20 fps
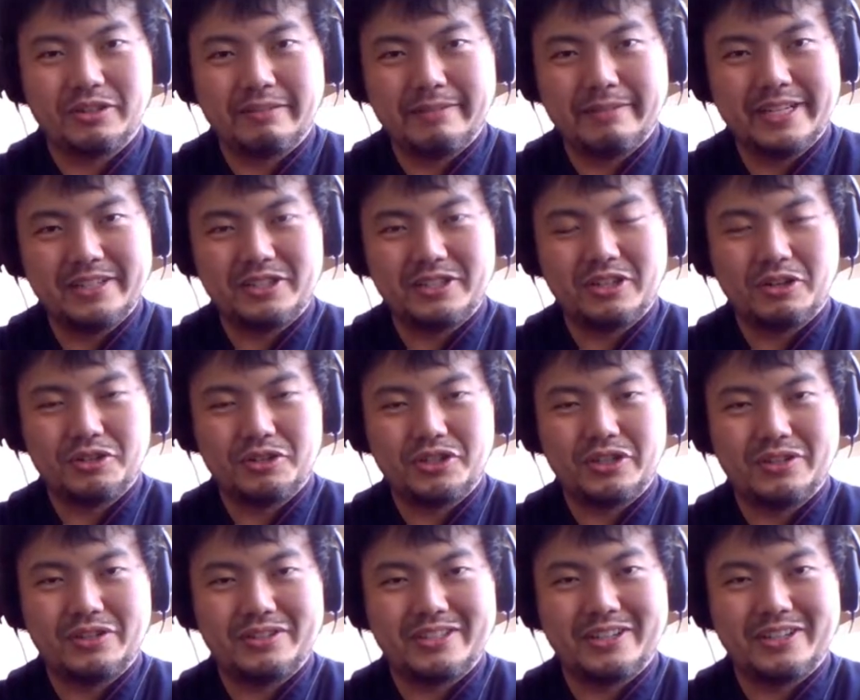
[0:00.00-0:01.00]
them in the show
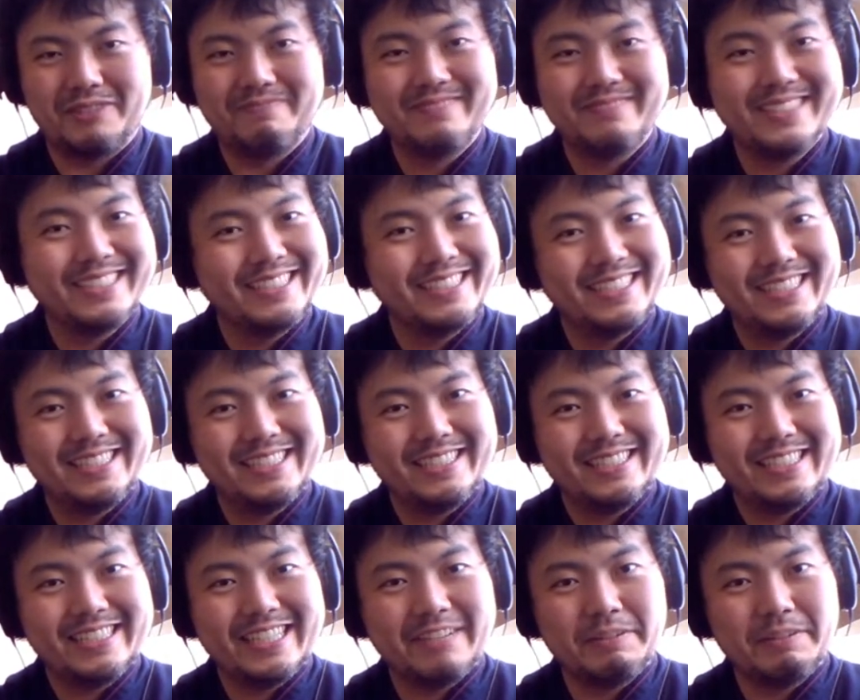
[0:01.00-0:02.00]
too. So
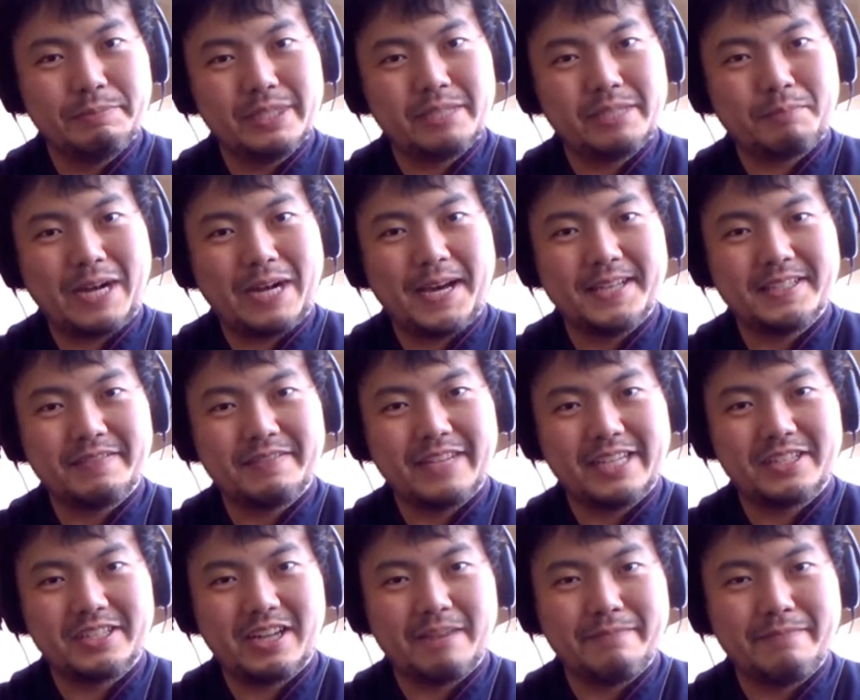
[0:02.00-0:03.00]
I wouldn't be surprised if they
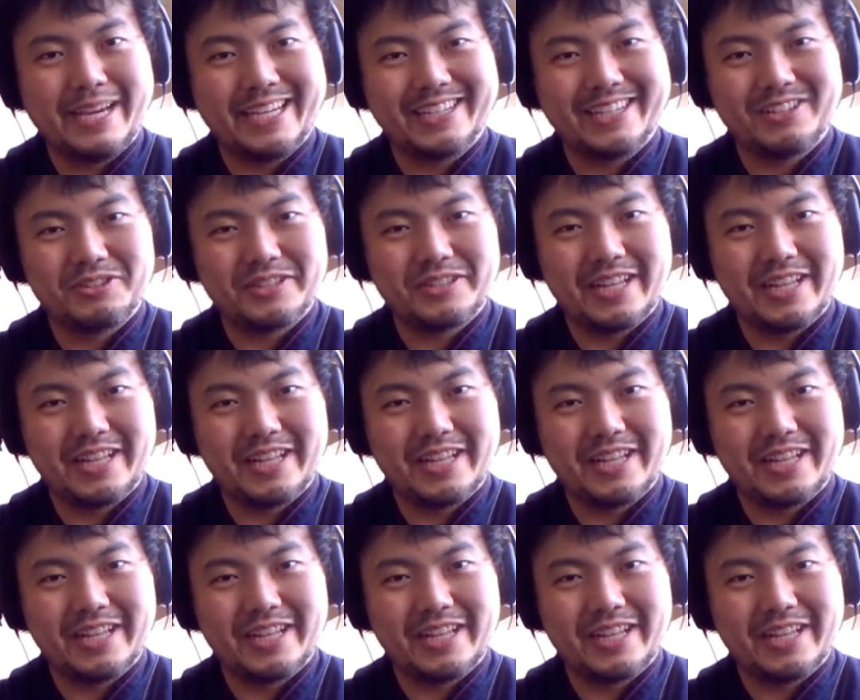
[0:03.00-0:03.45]
started making those